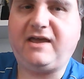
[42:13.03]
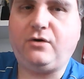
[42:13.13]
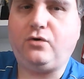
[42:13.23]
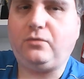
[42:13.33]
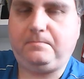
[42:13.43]

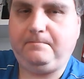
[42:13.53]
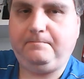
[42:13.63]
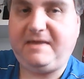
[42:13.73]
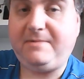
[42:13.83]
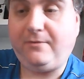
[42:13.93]
or
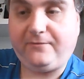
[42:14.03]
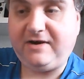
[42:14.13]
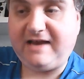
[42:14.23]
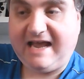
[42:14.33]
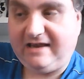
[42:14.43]
maybe all 3 in
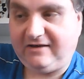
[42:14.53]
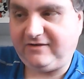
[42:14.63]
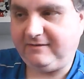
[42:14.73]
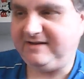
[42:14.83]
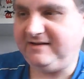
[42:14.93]
your hand.
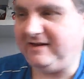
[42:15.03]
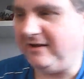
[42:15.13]
You